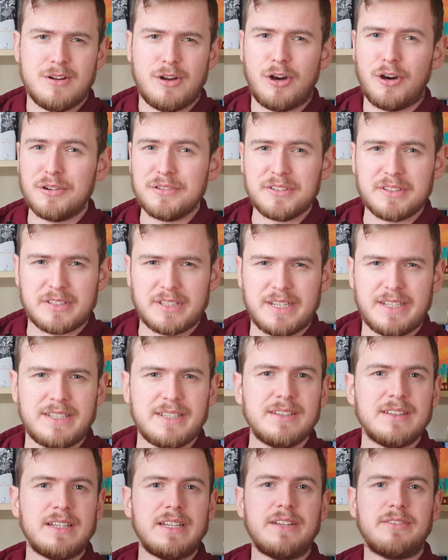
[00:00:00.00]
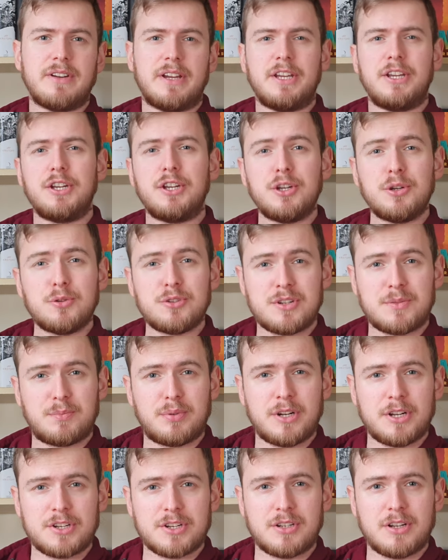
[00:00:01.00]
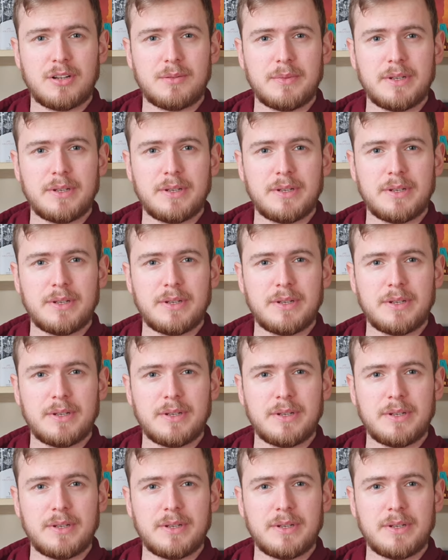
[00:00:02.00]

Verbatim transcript: obviously it didn't leave a huge impression on